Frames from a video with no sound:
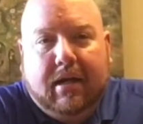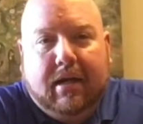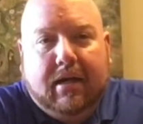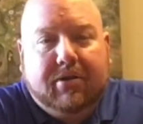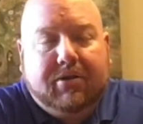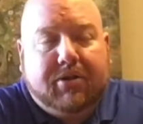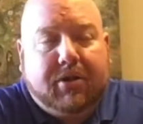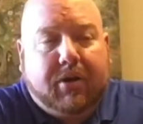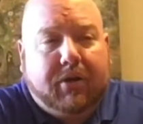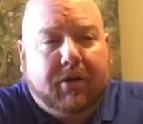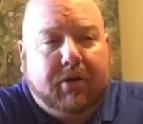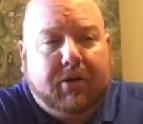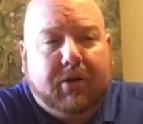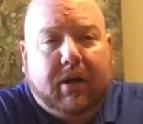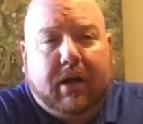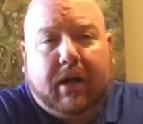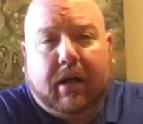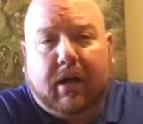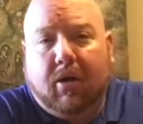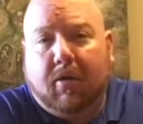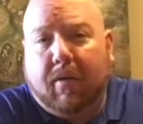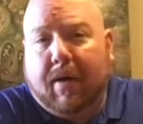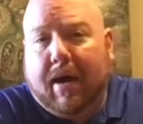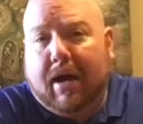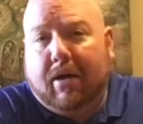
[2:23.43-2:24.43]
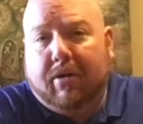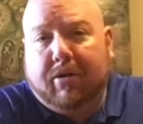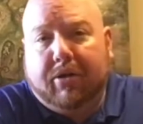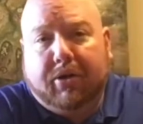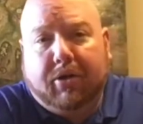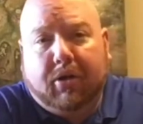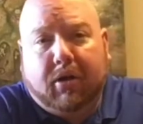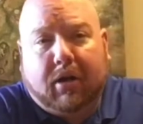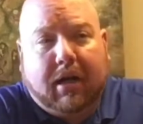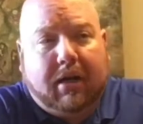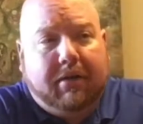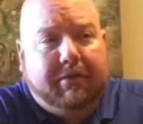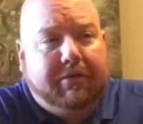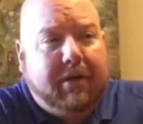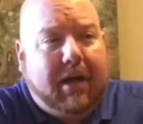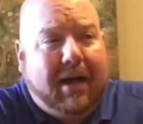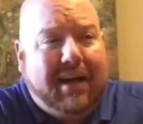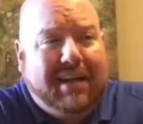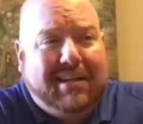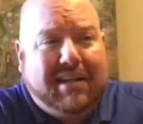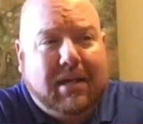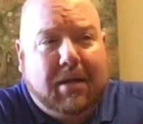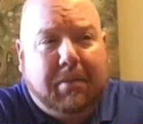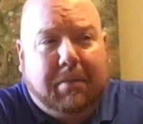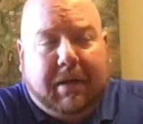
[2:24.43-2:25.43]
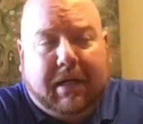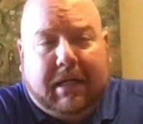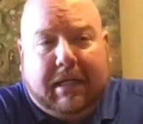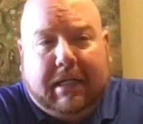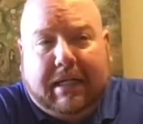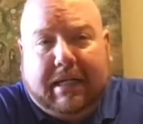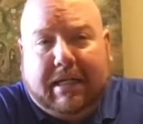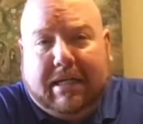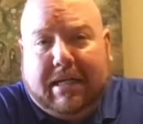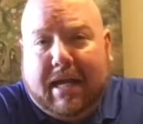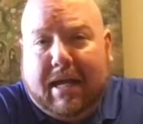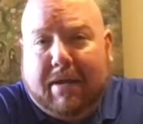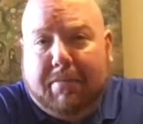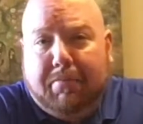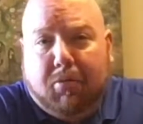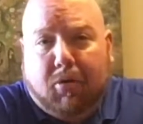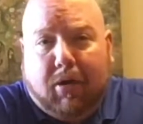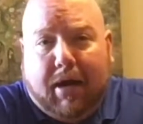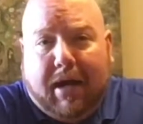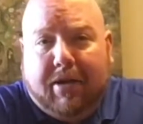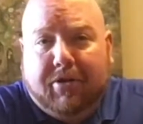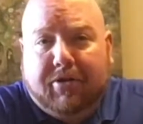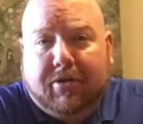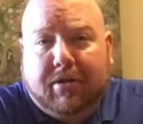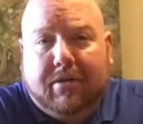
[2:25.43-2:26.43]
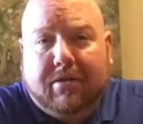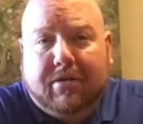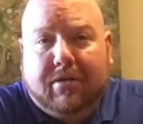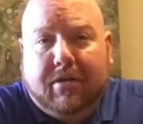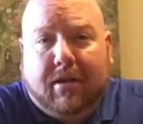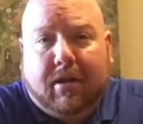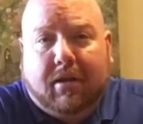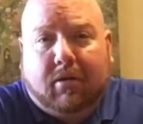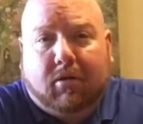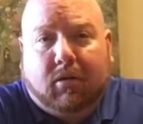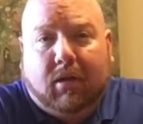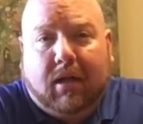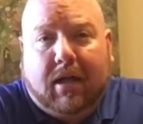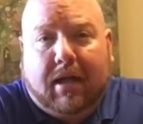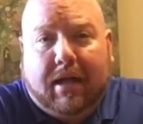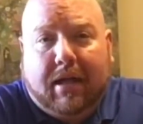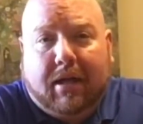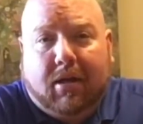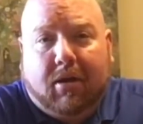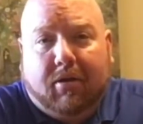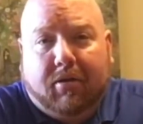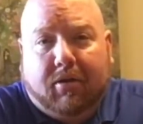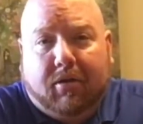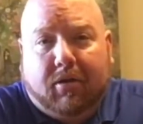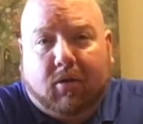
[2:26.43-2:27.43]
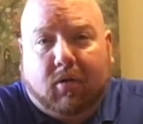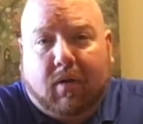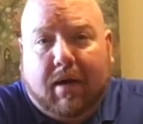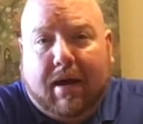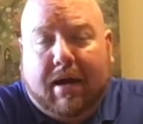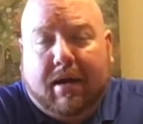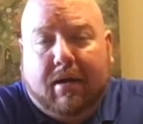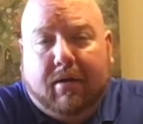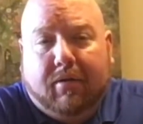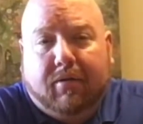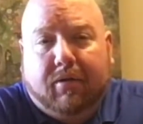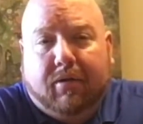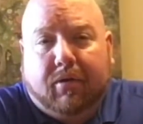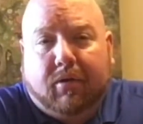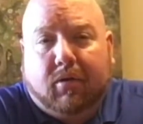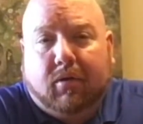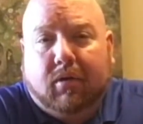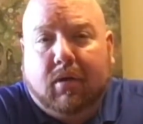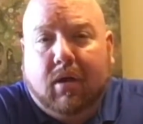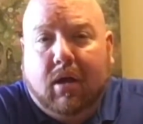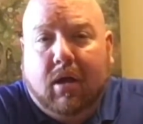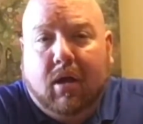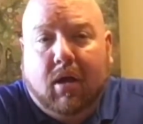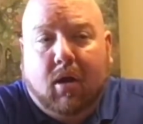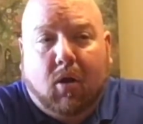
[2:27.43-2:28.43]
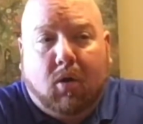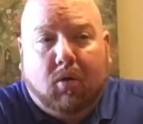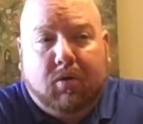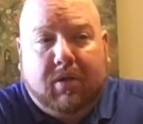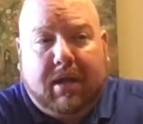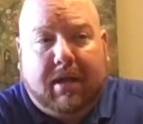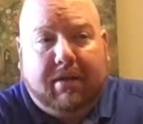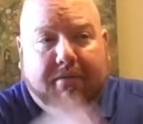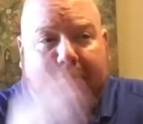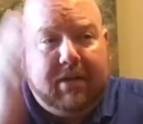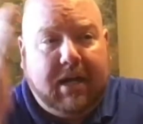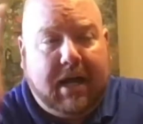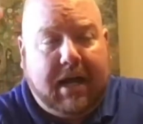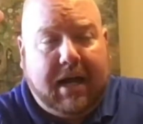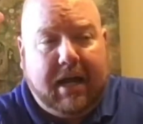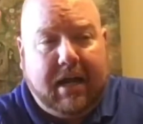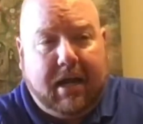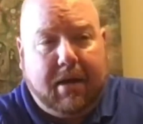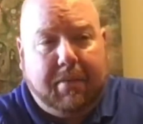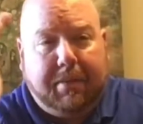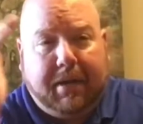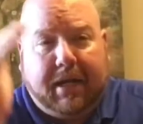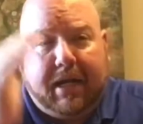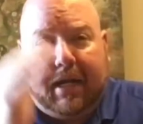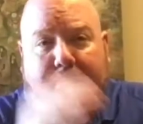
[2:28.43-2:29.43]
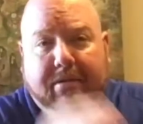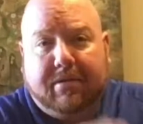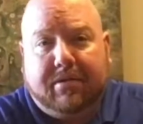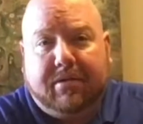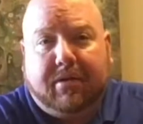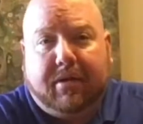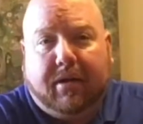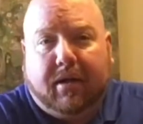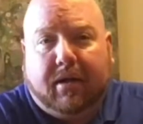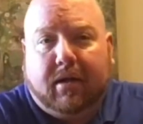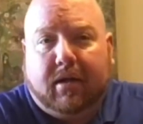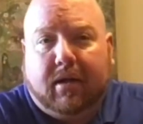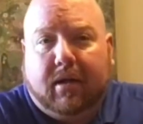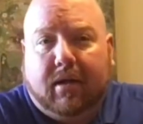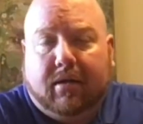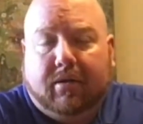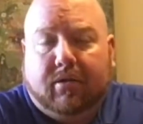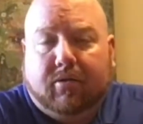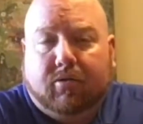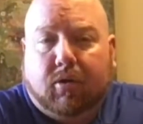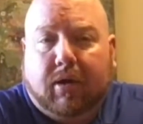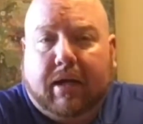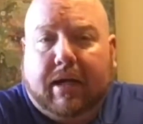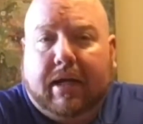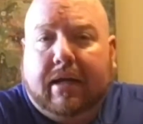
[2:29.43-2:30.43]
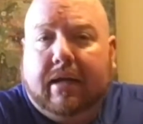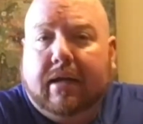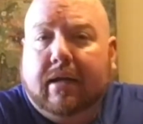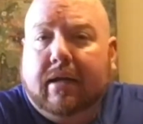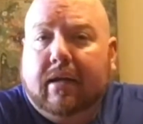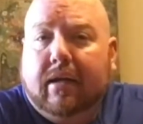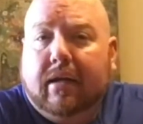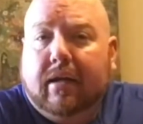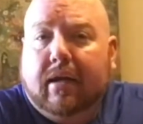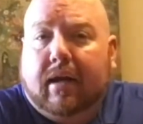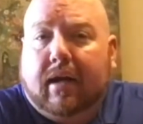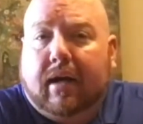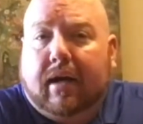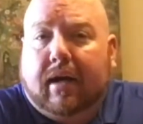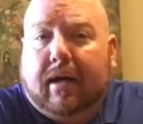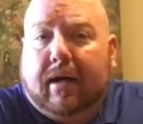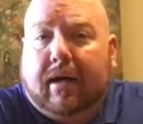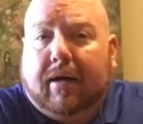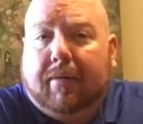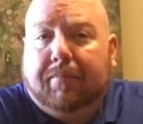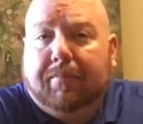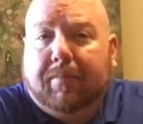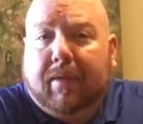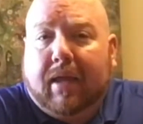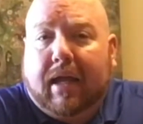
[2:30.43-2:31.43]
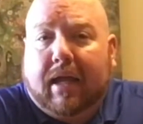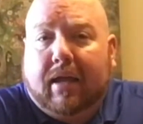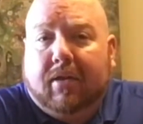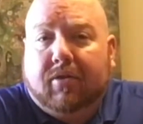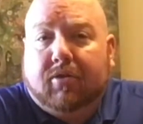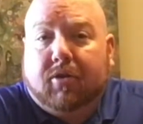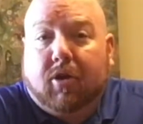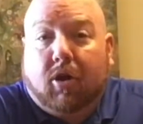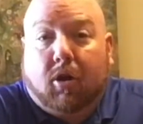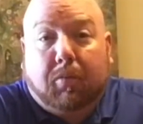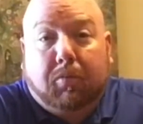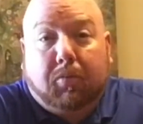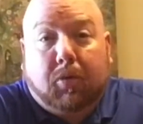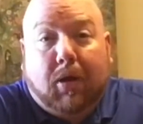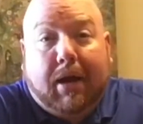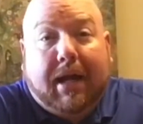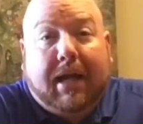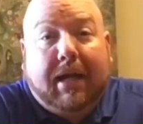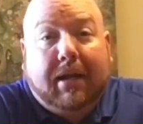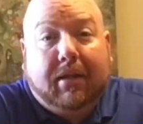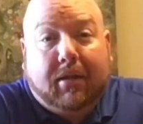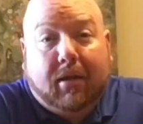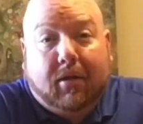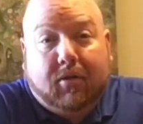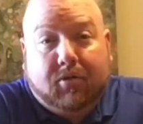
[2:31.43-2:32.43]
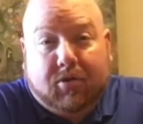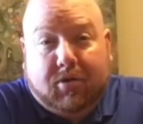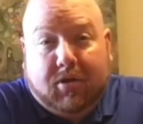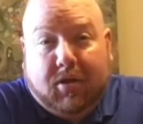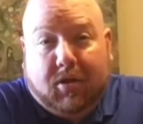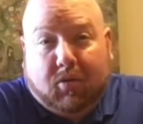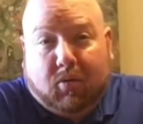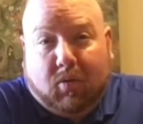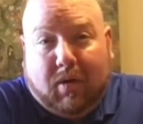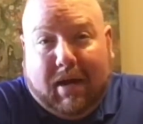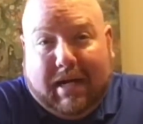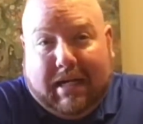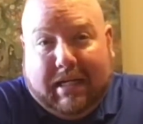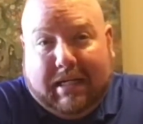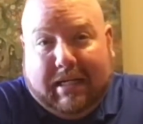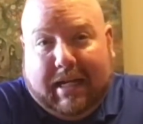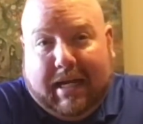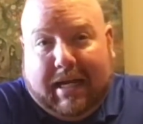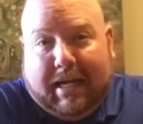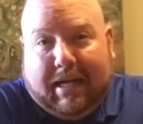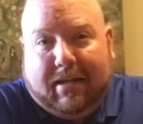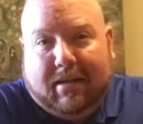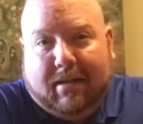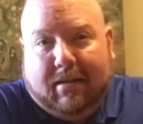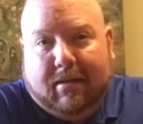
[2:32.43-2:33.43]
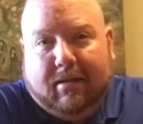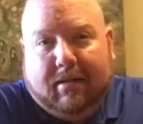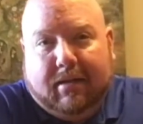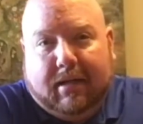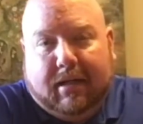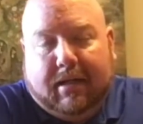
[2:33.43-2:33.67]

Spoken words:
So you're going to go out and you're going to find typically dead branches that are lying on the ground or that have died up against a tree, and start breaking those to the right length.